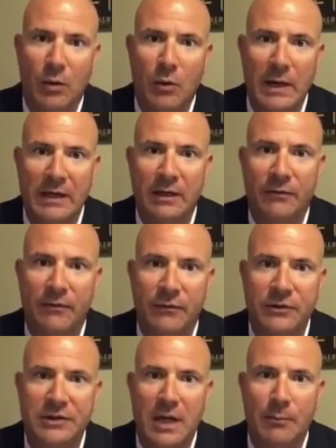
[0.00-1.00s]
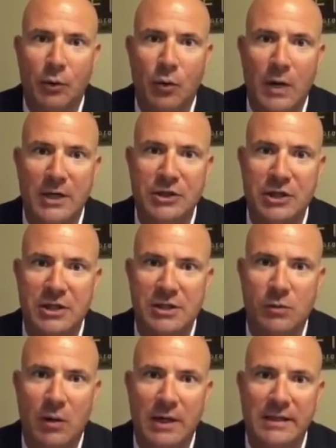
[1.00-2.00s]
we're waiting here for the first couple
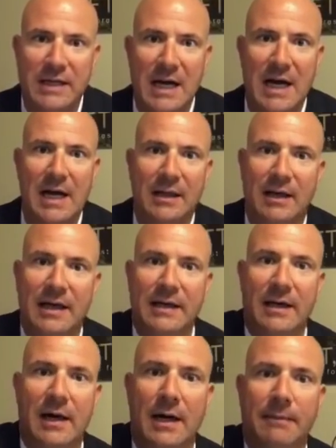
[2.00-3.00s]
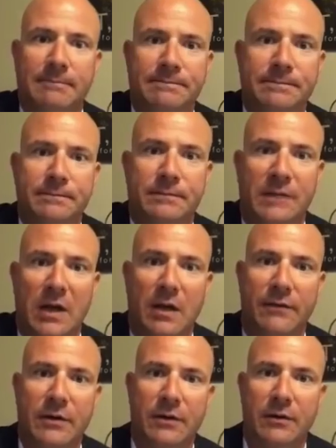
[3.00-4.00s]
questions, wanted to highlight,
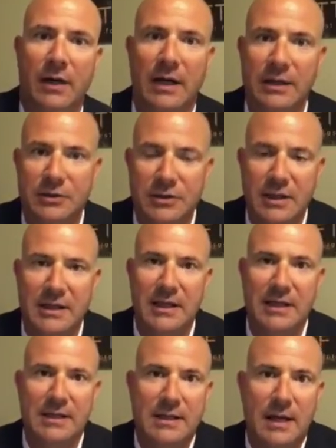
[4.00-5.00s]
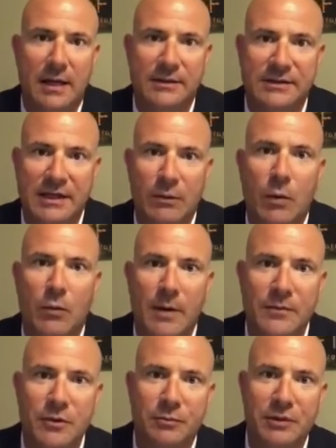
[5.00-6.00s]
if you're interested in seeing what we're
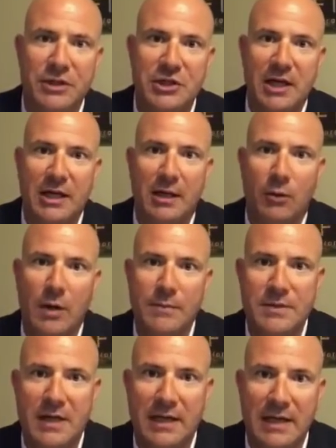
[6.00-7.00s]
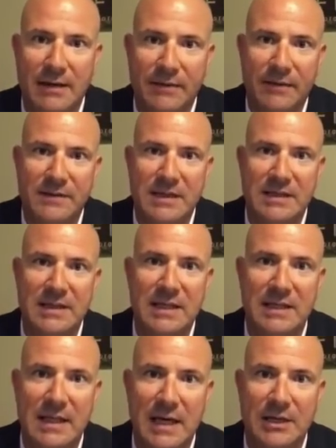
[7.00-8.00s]
up to, please check out our website,
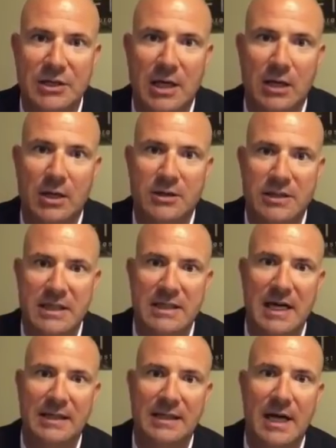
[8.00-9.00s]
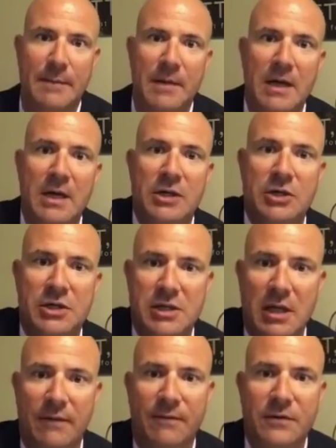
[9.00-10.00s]
FFTT-LLC.com. Just
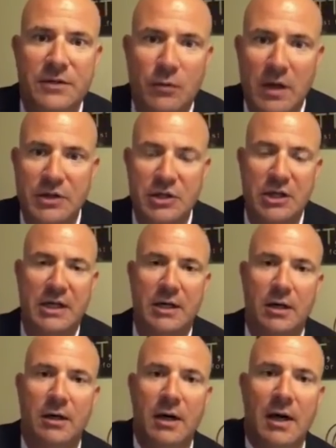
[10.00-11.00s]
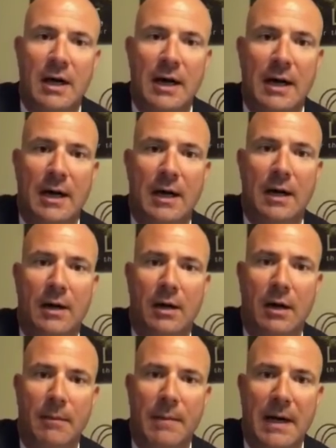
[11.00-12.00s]
saw the first question here
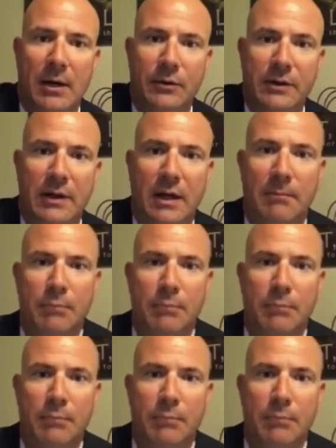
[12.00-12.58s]
about